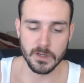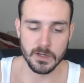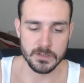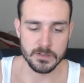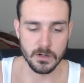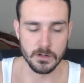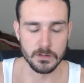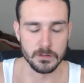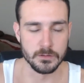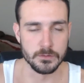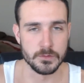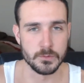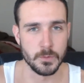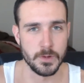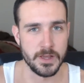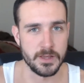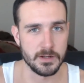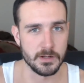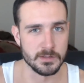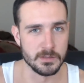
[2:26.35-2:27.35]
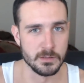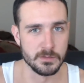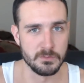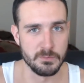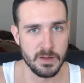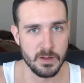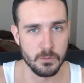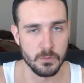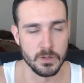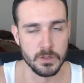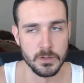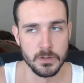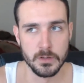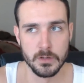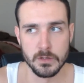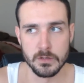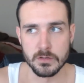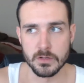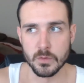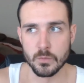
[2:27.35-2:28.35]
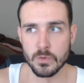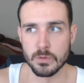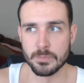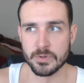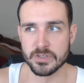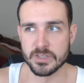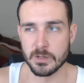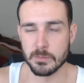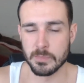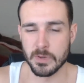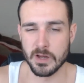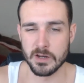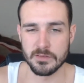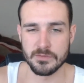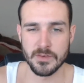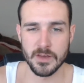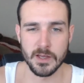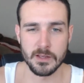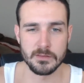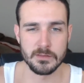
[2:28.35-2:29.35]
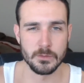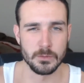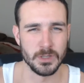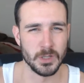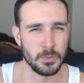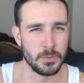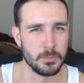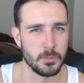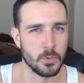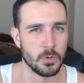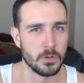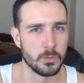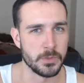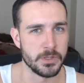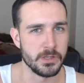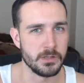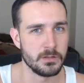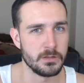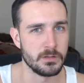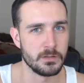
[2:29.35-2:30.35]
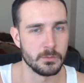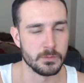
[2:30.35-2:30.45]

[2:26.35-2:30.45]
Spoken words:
I started to lose weight. I was losing about 1% body fat to a little bit more a week.